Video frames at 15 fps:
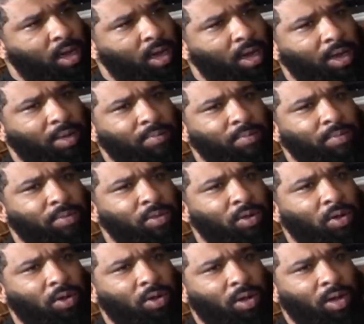I'm
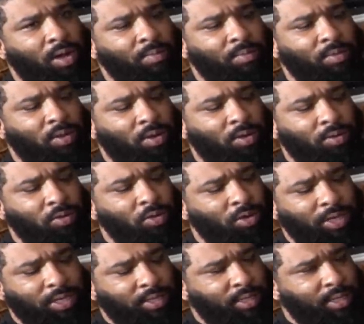not
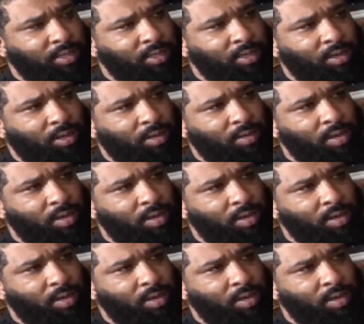this season now.